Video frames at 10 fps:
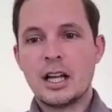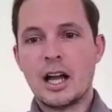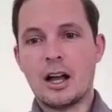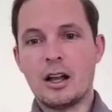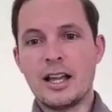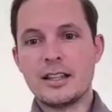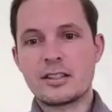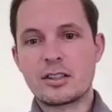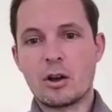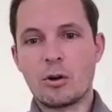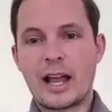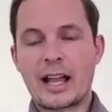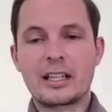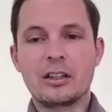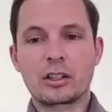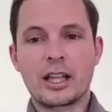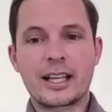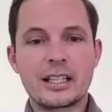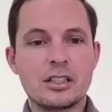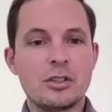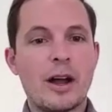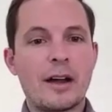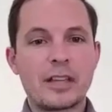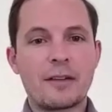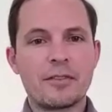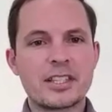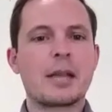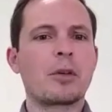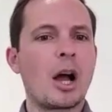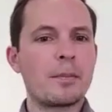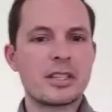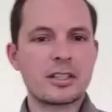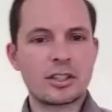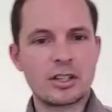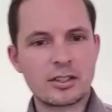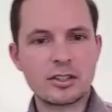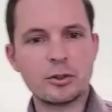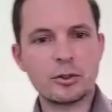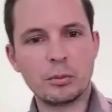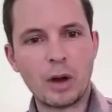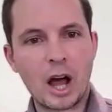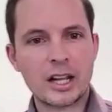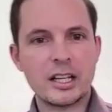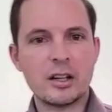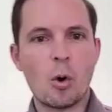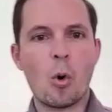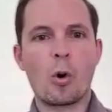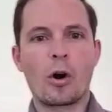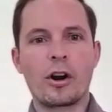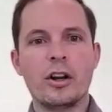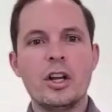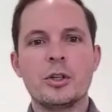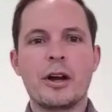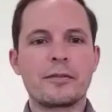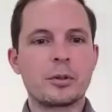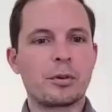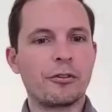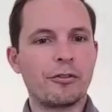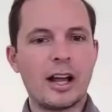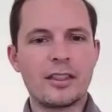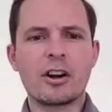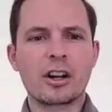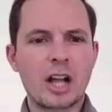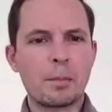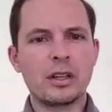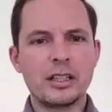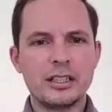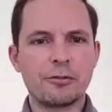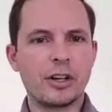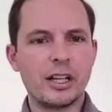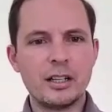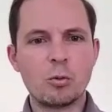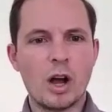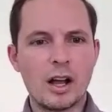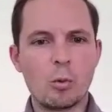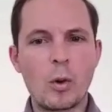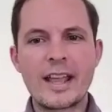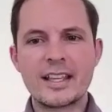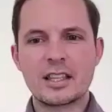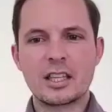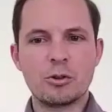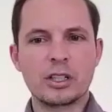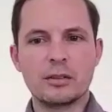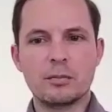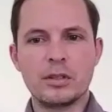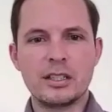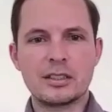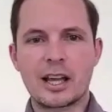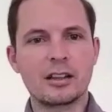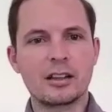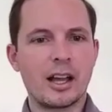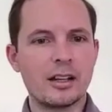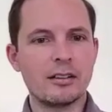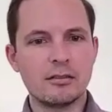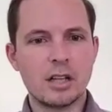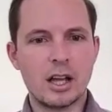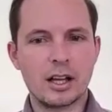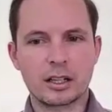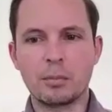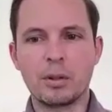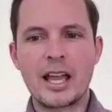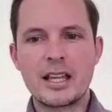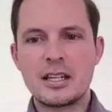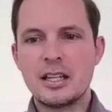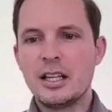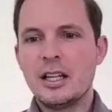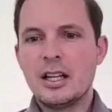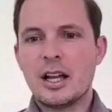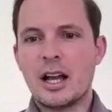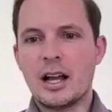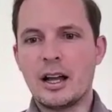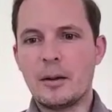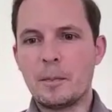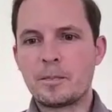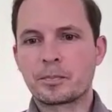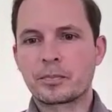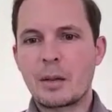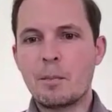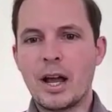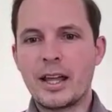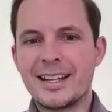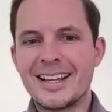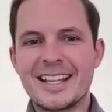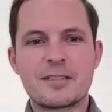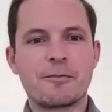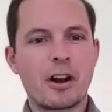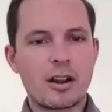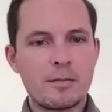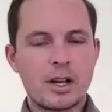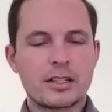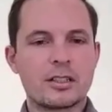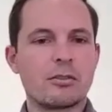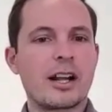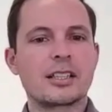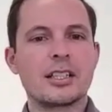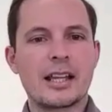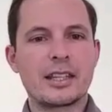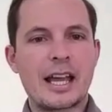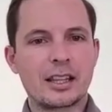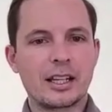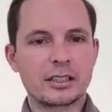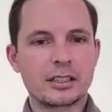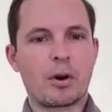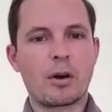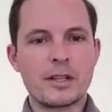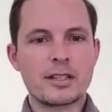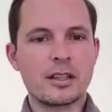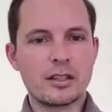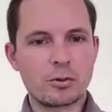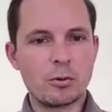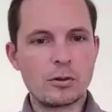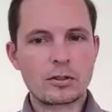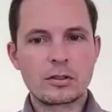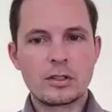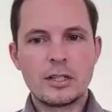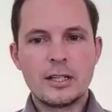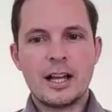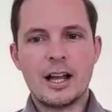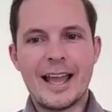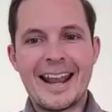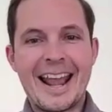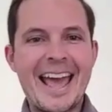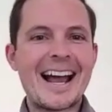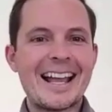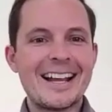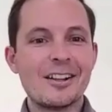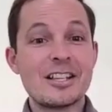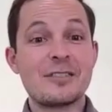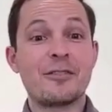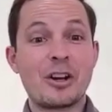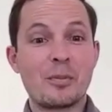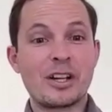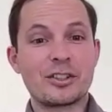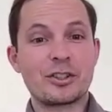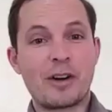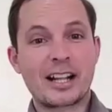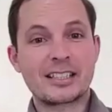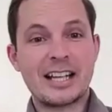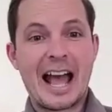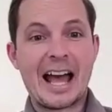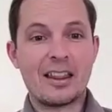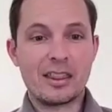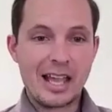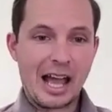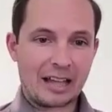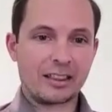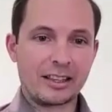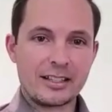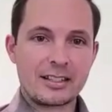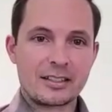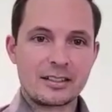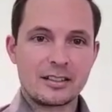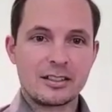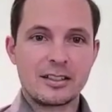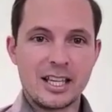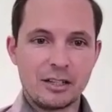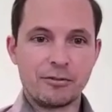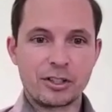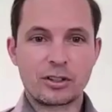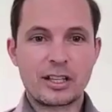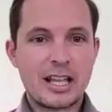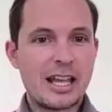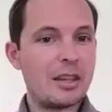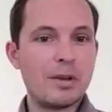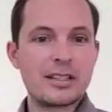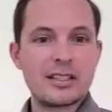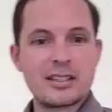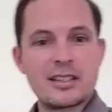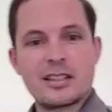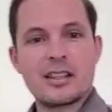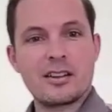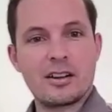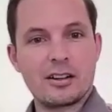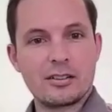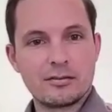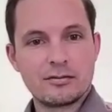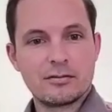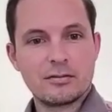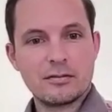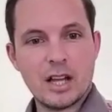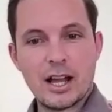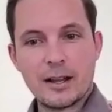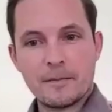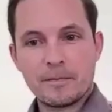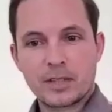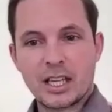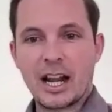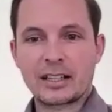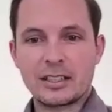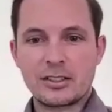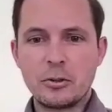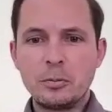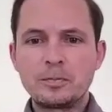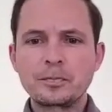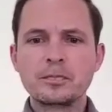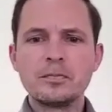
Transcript: Uh, and so that can look like it, you have to have the same composition as the student body, or you have to provide. There are a couple of different uh, ways that you can be Title IX uh, compliant, um, but it's very much directed at the athletic departments and the schools. Uh, and NIL is very much directed at the athletes individually and the businesses that they're uh, connected to.